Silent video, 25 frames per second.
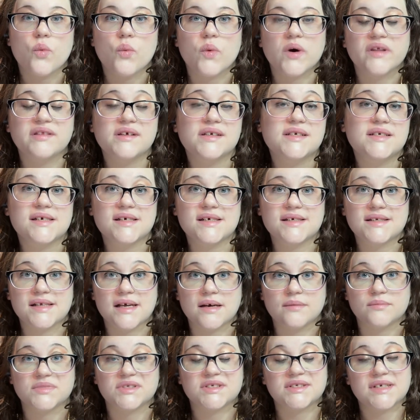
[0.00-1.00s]
What the
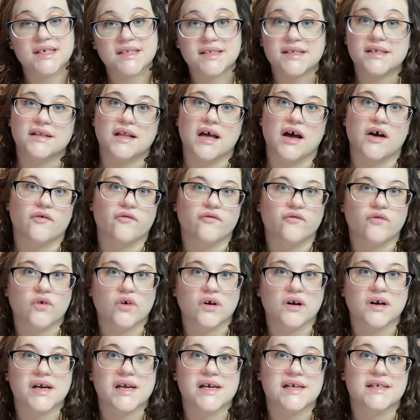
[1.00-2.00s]
DSM does allow
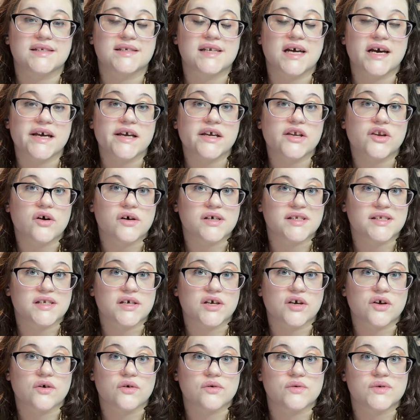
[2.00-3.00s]
for is
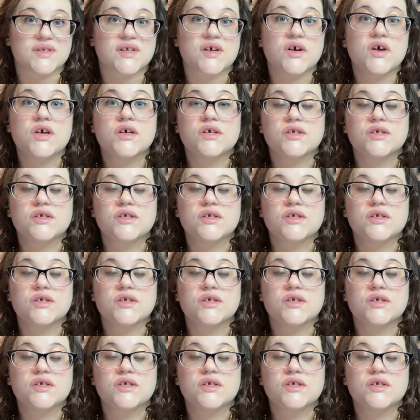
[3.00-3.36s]
diagnostic codes